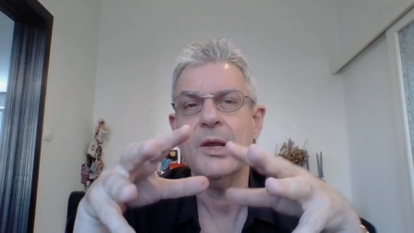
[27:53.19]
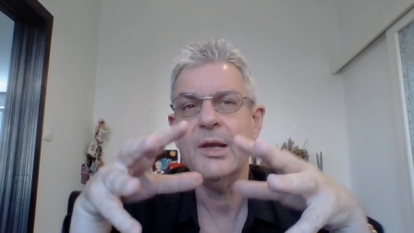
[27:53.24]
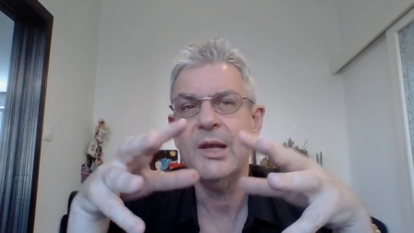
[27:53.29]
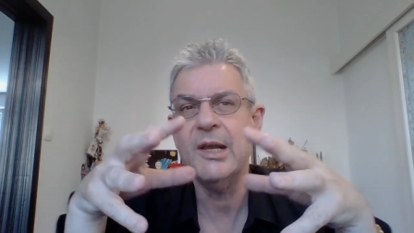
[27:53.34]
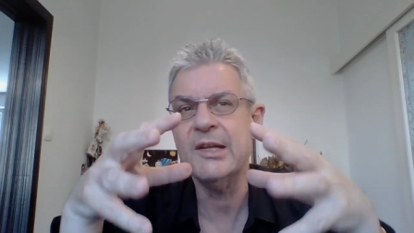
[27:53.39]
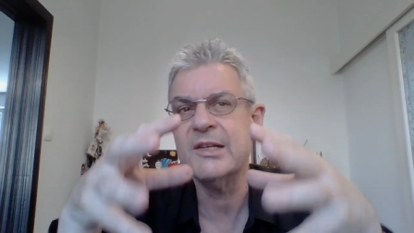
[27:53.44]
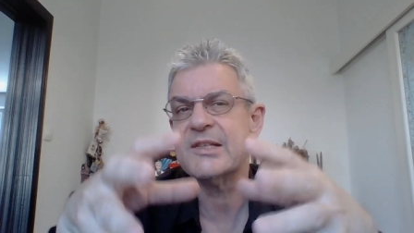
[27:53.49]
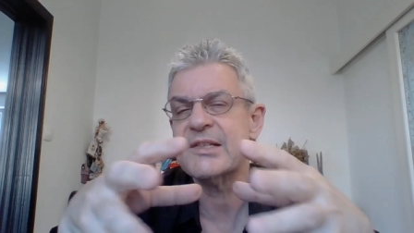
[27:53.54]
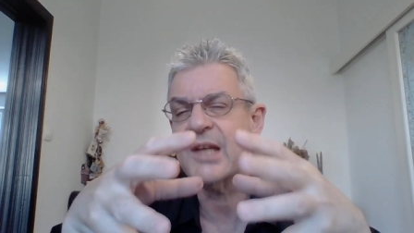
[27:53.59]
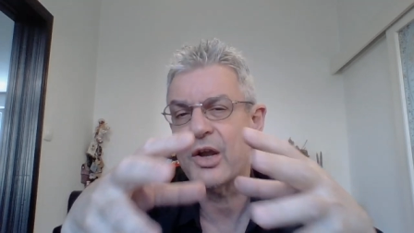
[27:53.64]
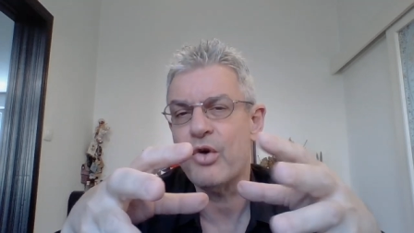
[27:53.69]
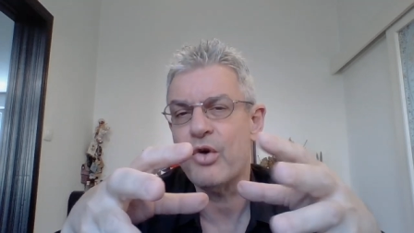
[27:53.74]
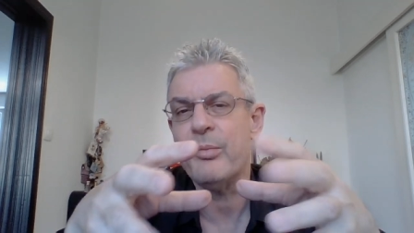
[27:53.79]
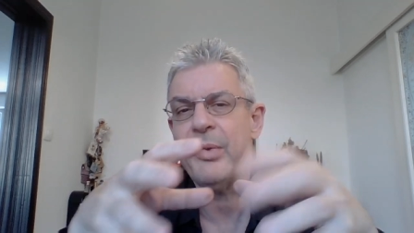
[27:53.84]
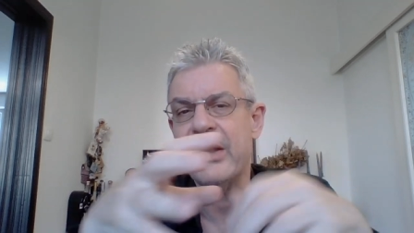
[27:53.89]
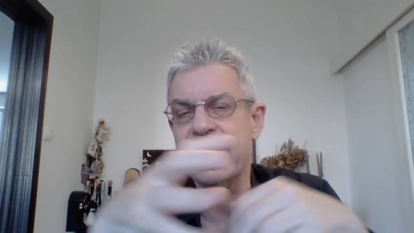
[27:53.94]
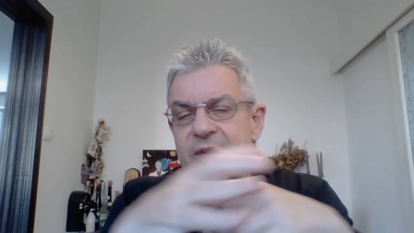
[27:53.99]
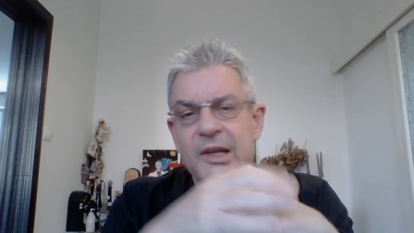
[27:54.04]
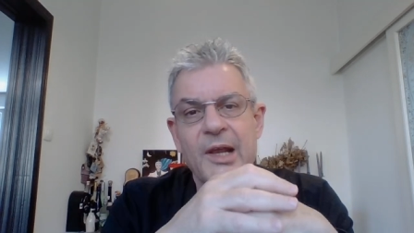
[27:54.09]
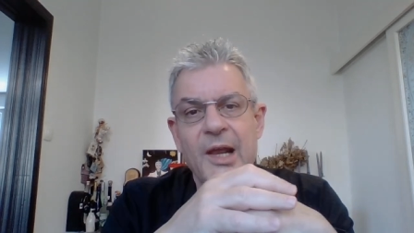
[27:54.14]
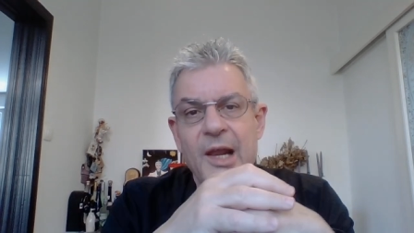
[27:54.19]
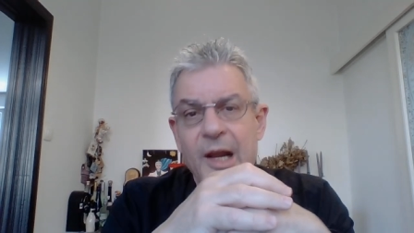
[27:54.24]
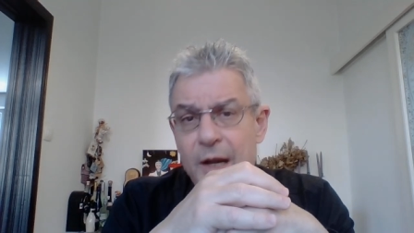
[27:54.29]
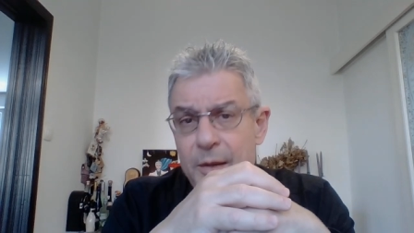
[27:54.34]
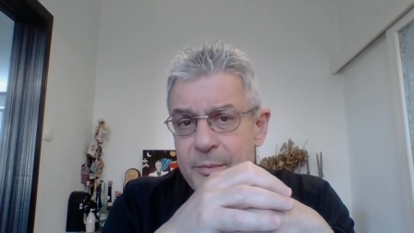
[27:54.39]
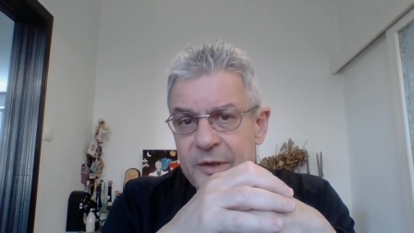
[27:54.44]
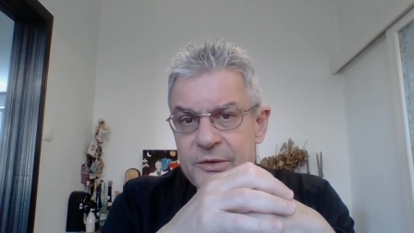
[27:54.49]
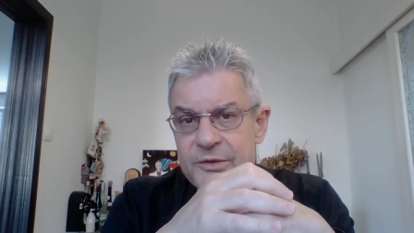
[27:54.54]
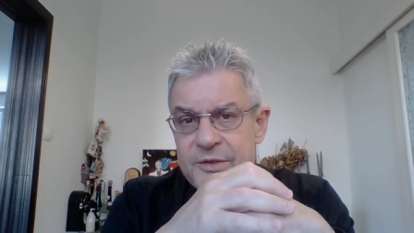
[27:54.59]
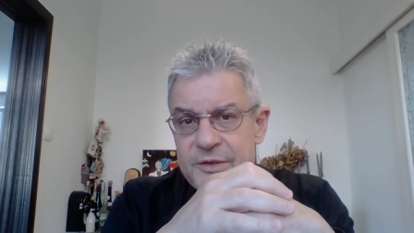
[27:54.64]
and psychopathic
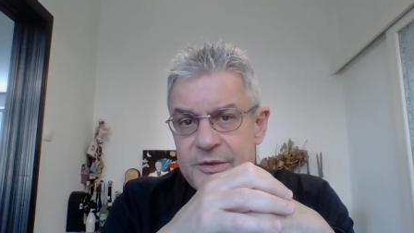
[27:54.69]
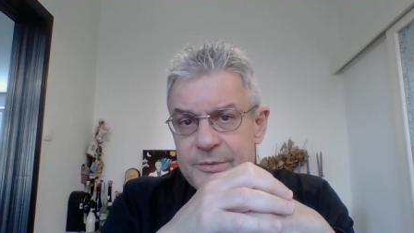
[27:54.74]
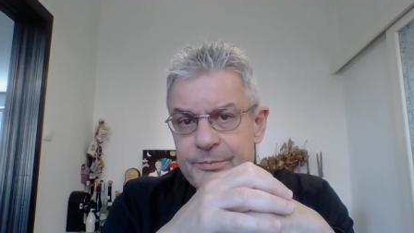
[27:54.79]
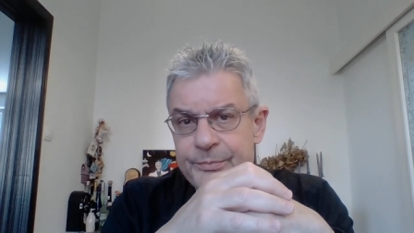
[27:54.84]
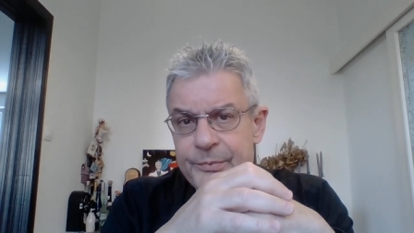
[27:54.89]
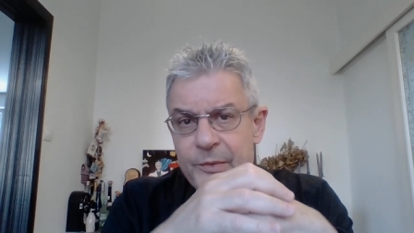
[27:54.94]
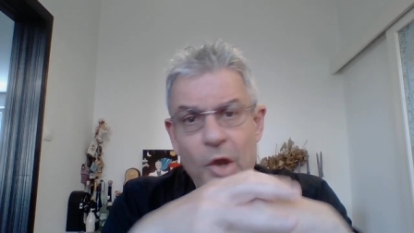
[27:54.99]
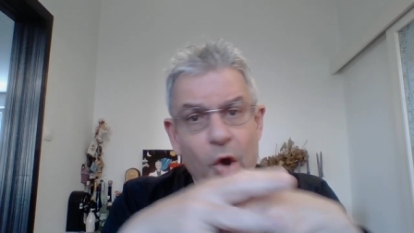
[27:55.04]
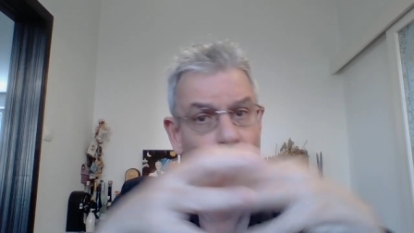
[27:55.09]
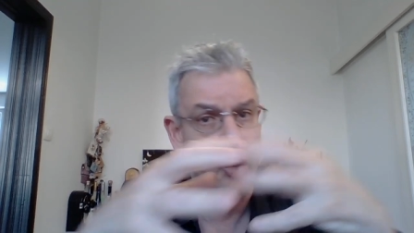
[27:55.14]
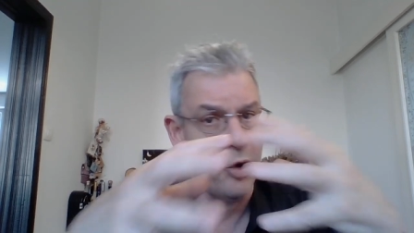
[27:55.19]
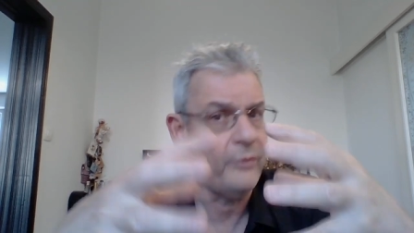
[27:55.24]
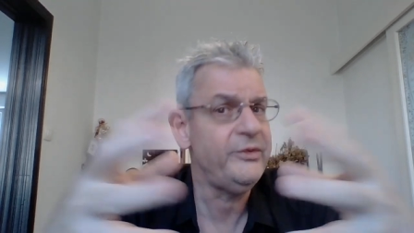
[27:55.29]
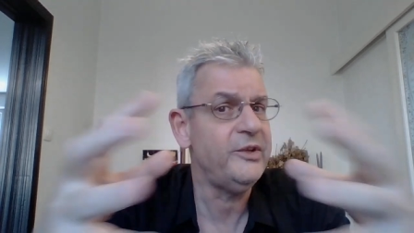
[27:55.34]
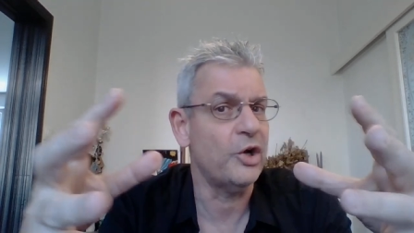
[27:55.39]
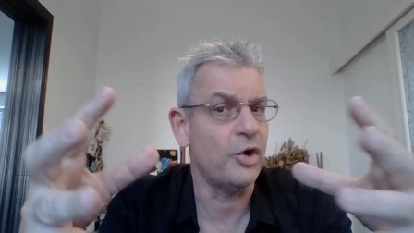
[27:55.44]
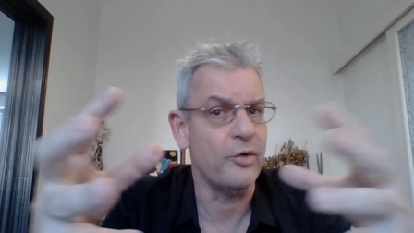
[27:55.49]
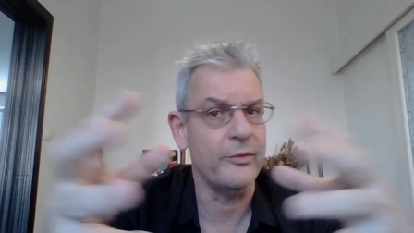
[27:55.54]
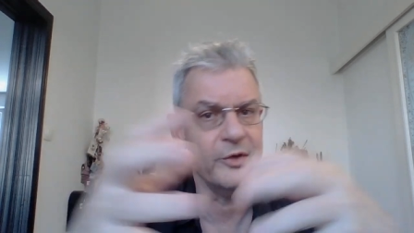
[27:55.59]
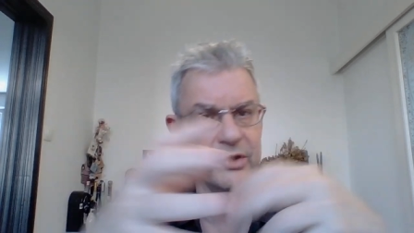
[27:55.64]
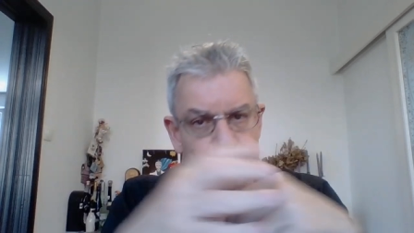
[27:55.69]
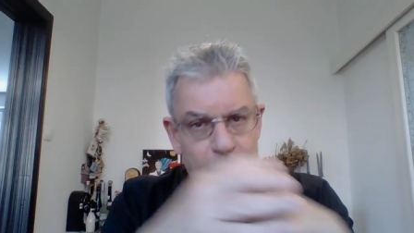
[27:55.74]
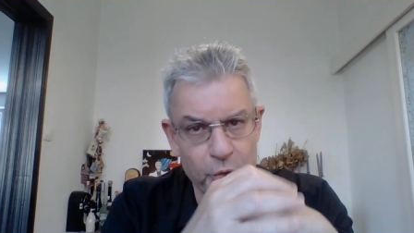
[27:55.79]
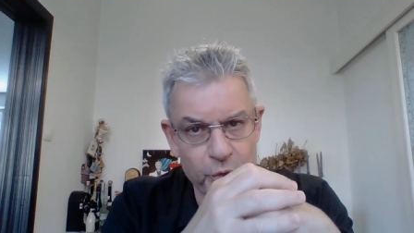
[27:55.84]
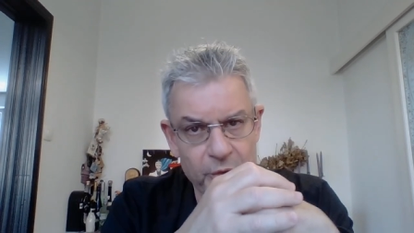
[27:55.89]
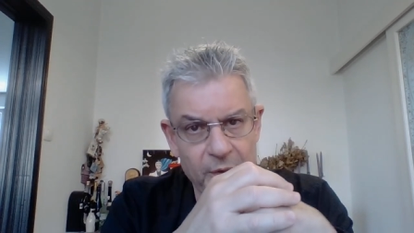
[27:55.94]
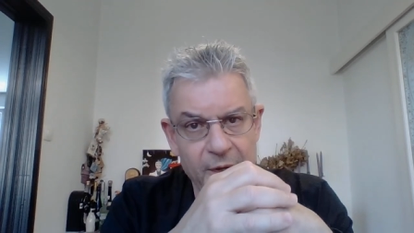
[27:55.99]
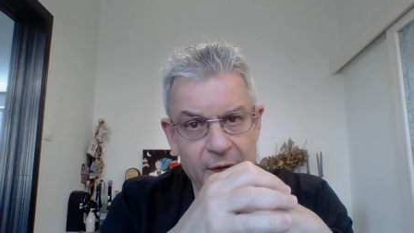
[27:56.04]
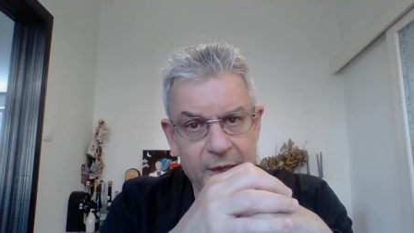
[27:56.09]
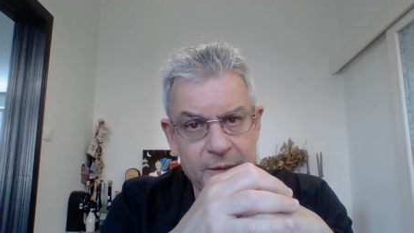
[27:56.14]
elements of the covert
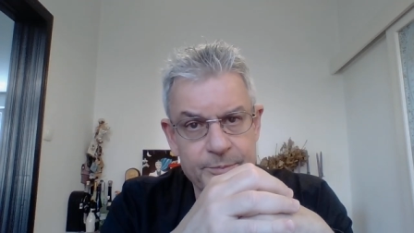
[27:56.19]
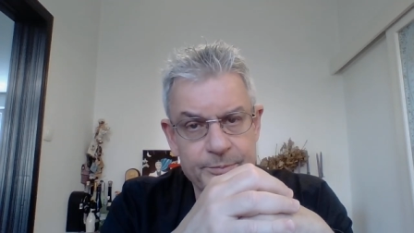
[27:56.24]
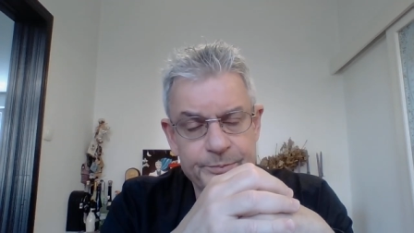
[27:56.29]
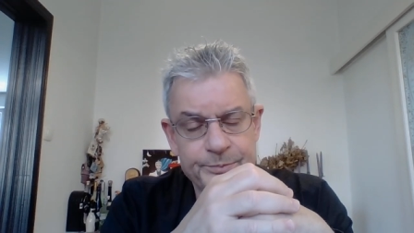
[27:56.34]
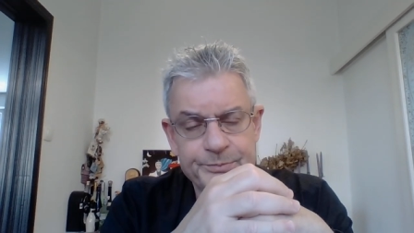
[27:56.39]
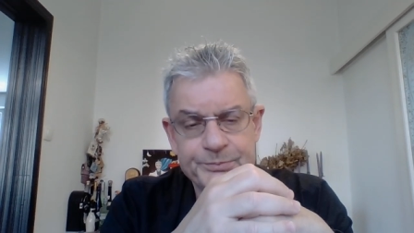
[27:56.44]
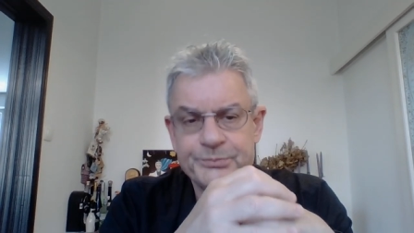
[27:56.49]
borderline,